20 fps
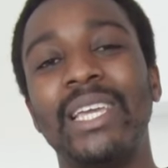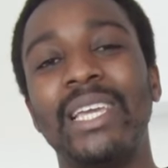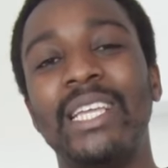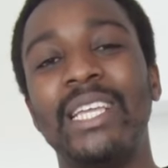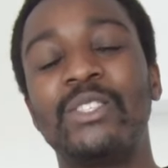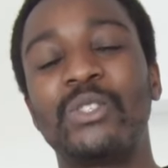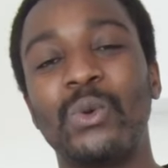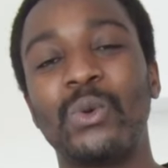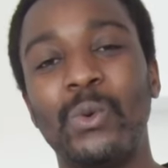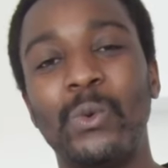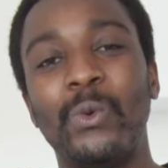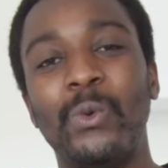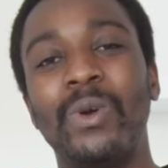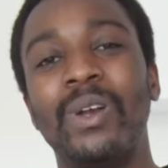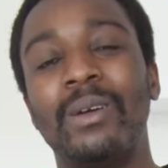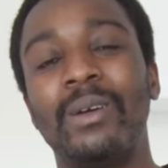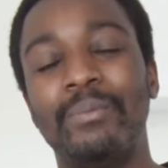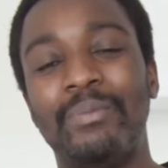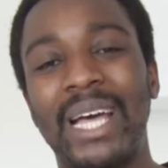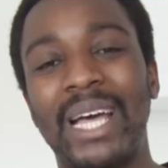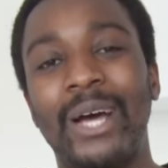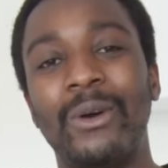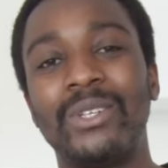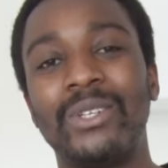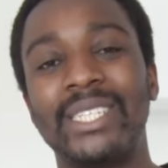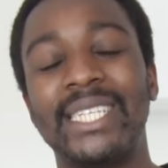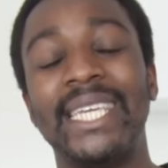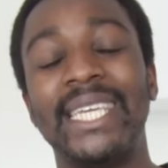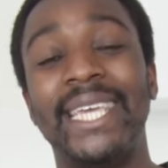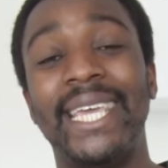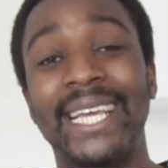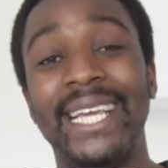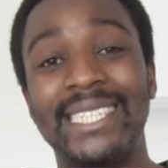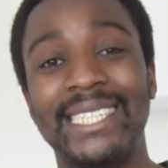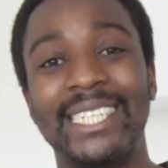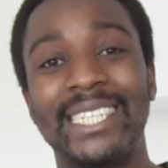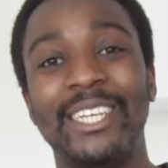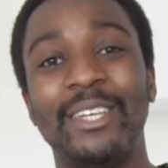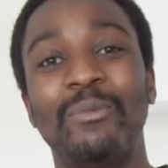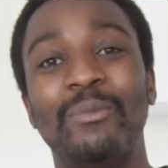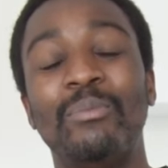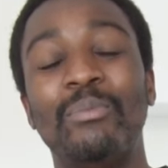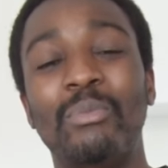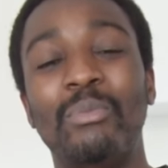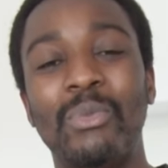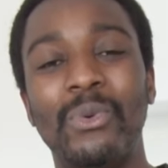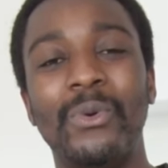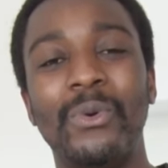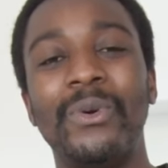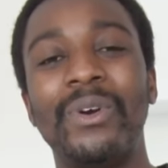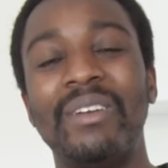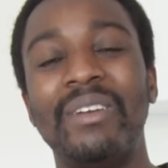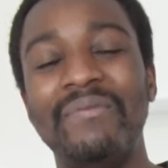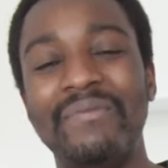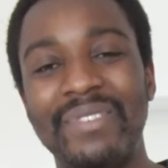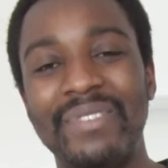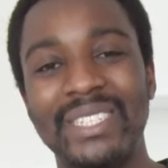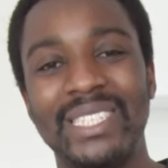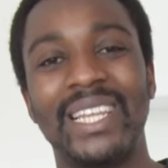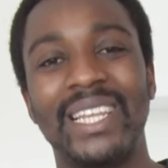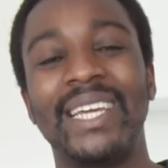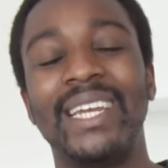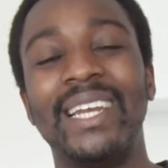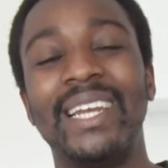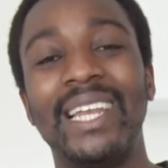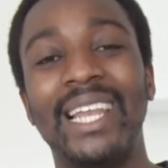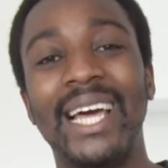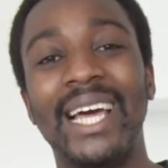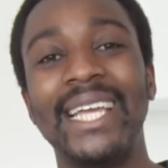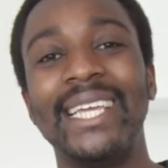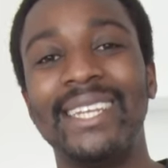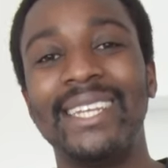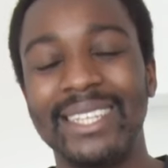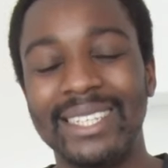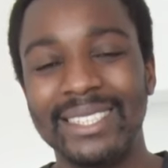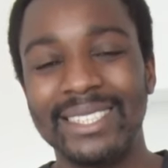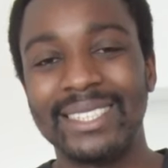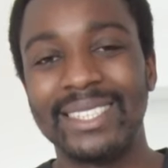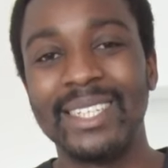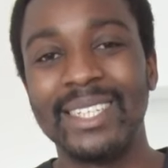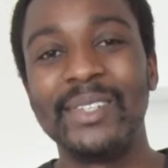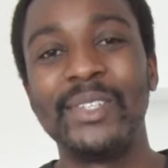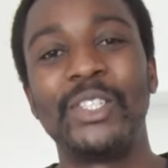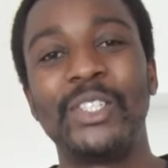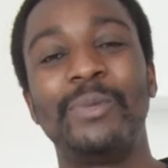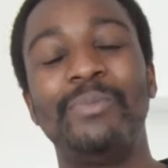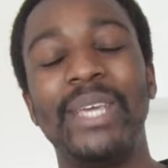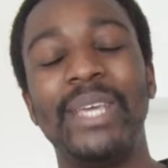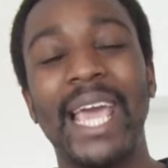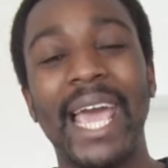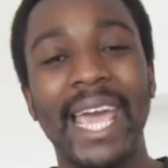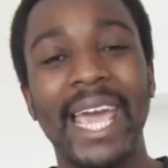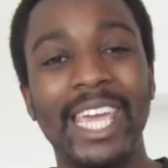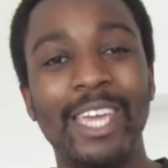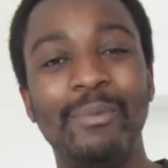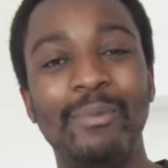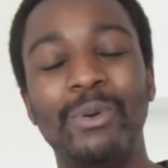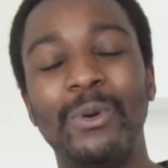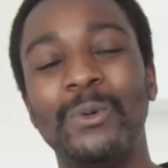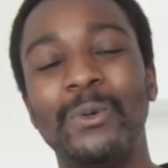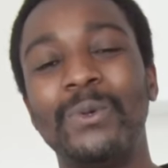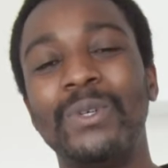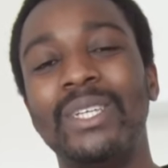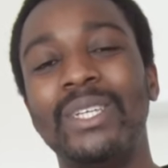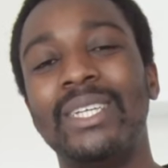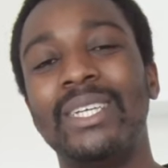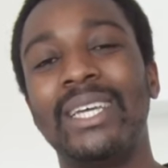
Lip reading: it's all about getting more Invisalign aligners to be able